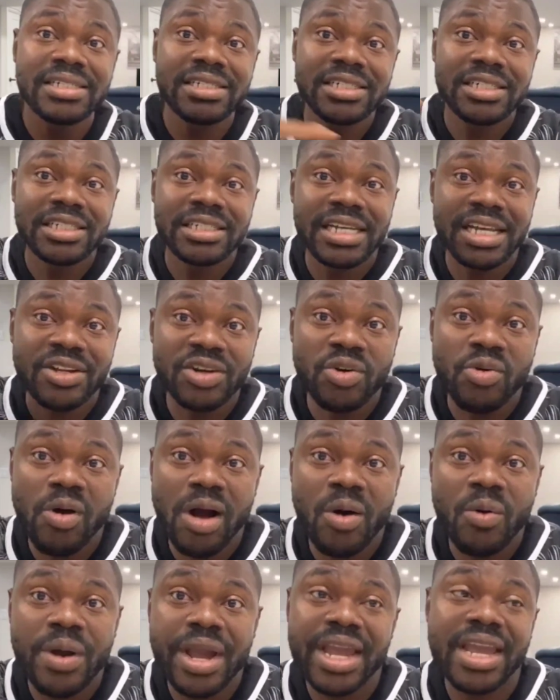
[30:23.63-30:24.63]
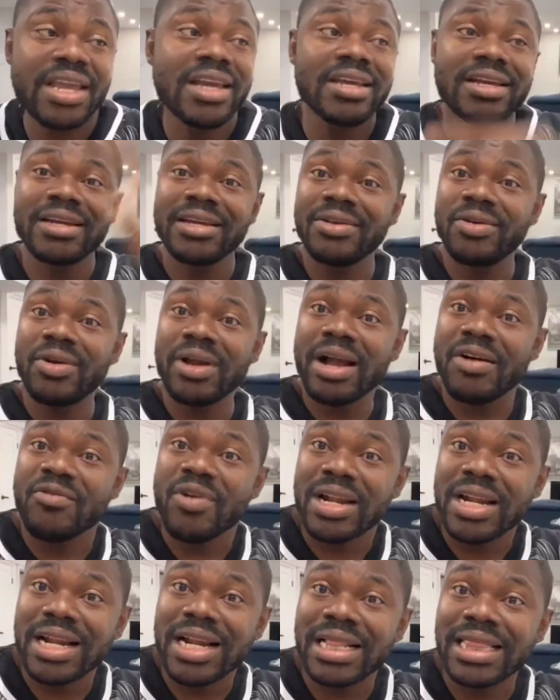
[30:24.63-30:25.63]
You come for another 3 months, you go away.
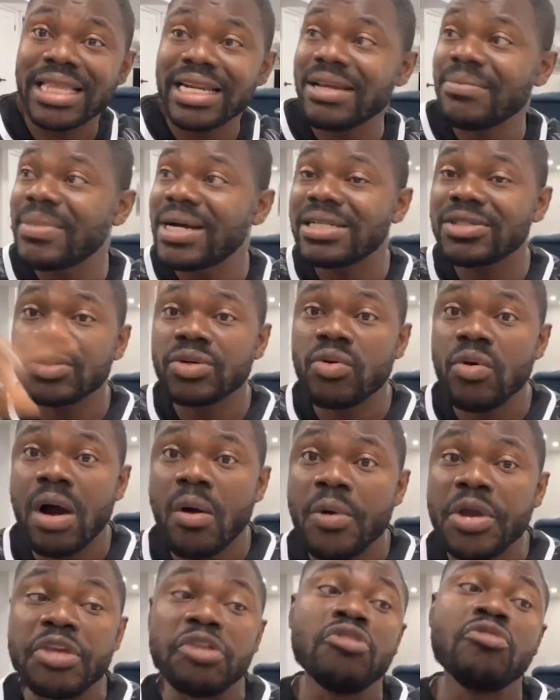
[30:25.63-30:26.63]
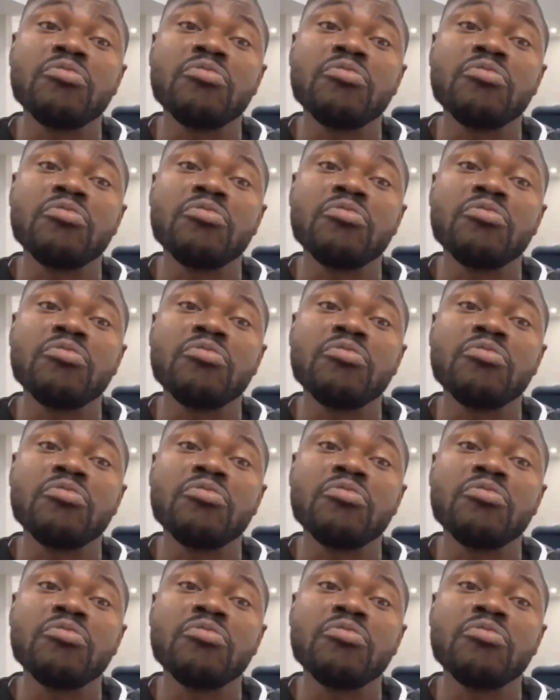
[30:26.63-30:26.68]
You must be able to show it.